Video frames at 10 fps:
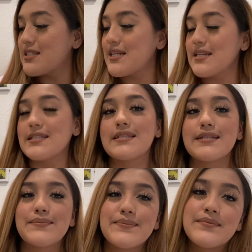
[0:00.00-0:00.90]
test,
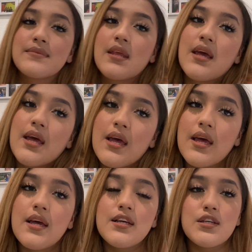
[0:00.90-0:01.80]

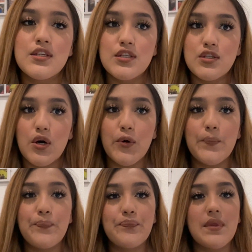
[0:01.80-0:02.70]
so
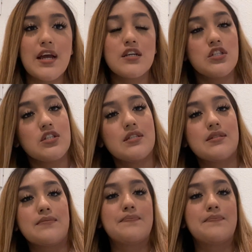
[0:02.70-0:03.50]
I could just